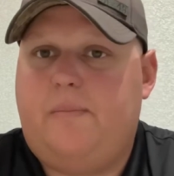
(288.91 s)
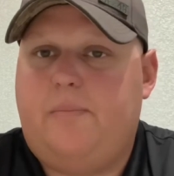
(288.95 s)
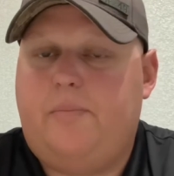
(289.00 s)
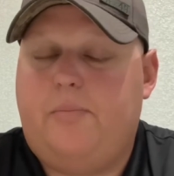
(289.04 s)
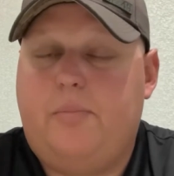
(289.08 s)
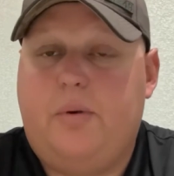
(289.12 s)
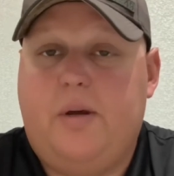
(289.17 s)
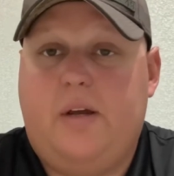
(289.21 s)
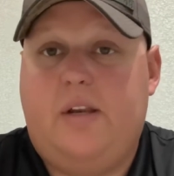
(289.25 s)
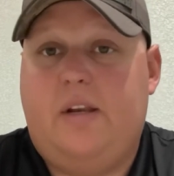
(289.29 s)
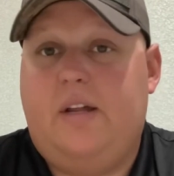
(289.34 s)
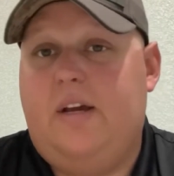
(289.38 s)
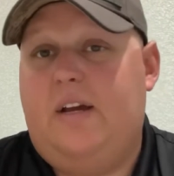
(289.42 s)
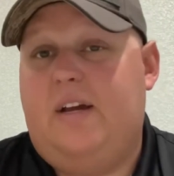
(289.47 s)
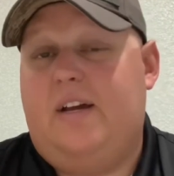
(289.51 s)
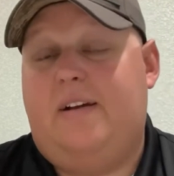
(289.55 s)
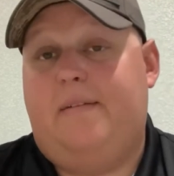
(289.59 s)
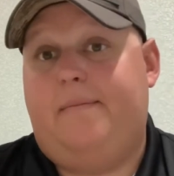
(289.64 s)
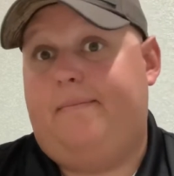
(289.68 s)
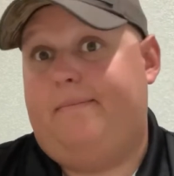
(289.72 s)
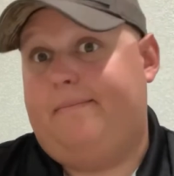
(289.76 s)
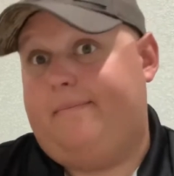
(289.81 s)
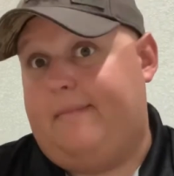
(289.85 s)
But
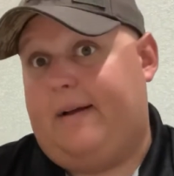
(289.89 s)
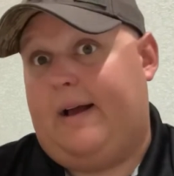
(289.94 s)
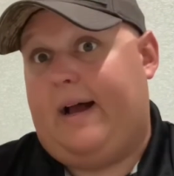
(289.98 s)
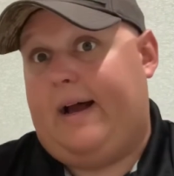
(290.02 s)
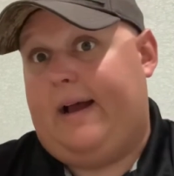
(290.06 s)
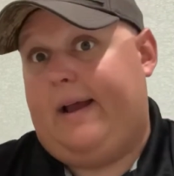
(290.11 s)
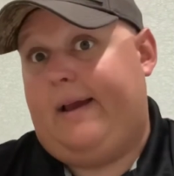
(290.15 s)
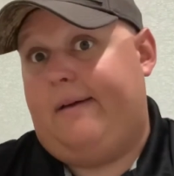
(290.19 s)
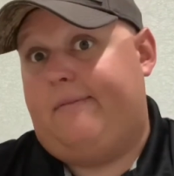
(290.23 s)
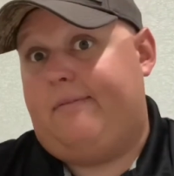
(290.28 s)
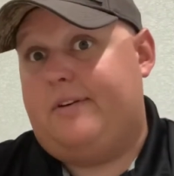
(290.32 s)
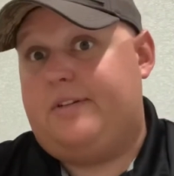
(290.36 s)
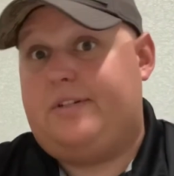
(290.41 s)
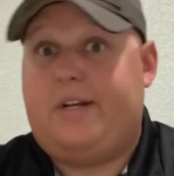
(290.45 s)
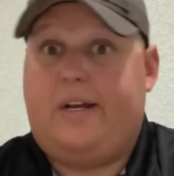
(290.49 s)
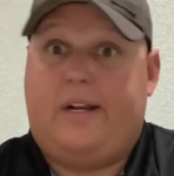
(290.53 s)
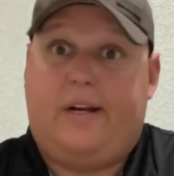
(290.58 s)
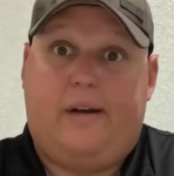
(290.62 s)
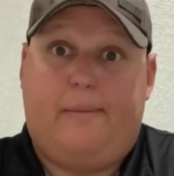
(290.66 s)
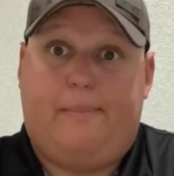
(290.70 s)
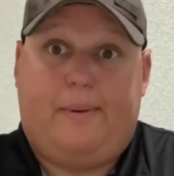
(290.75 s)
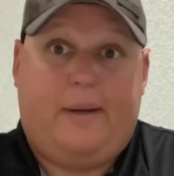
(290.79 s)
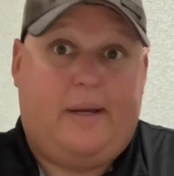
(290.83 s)
I have a
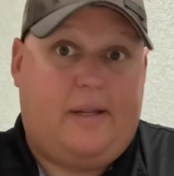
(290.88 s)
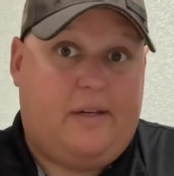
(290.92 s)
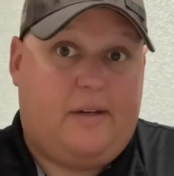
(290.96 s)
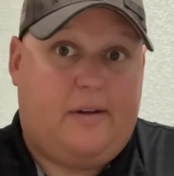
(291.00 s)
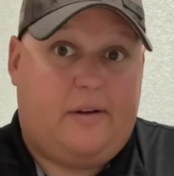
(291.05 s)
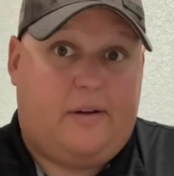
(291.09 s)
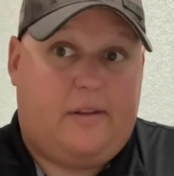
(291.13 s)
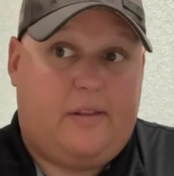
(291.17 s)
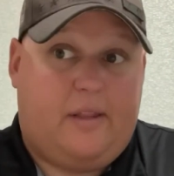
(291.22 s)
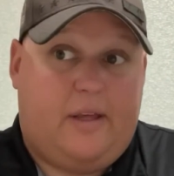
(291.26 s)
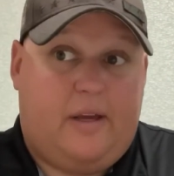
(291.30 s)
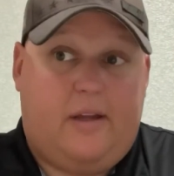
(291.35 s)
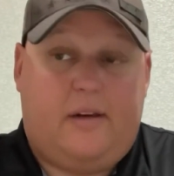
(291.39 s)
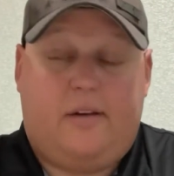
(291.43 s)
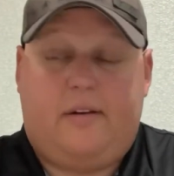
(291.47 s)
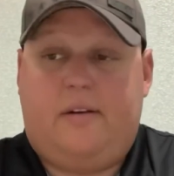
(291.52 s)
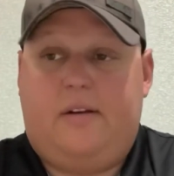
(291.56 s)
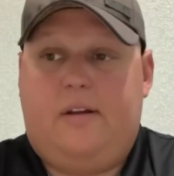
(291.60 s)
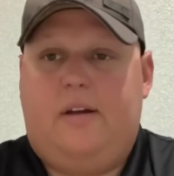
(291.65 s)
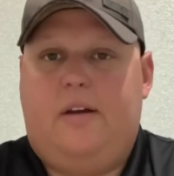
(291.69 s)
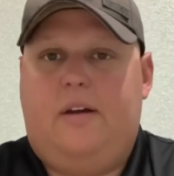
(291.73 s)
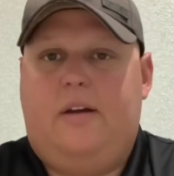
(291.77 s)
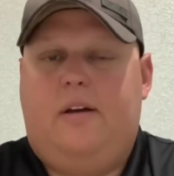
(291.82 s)
jaded opinion on that.
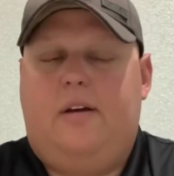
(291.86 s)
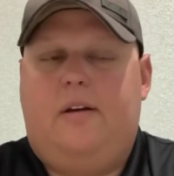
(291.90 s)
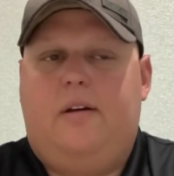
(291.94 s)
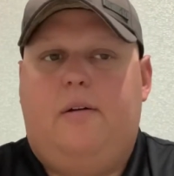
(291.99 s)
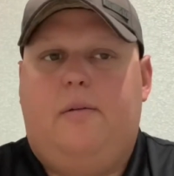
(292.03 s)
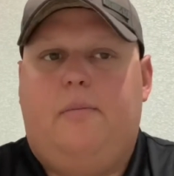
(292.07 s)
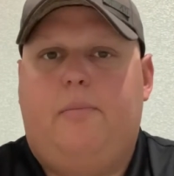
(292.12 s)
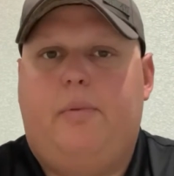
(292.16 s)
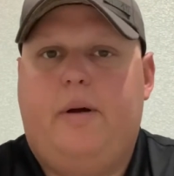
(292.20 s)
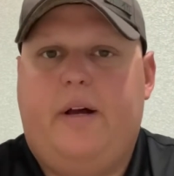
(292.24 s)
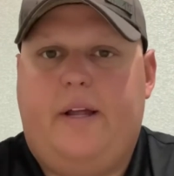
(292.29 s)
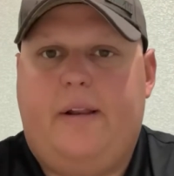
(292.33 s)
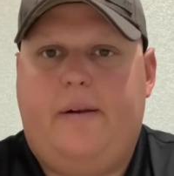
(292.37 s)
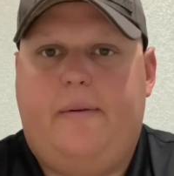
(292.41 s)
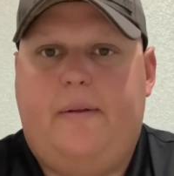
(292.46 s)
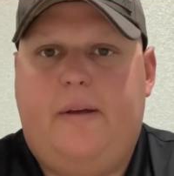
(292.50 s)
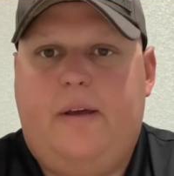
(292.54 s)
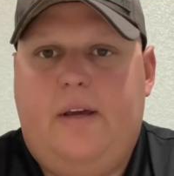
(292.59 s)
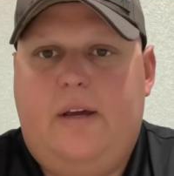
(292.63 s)
But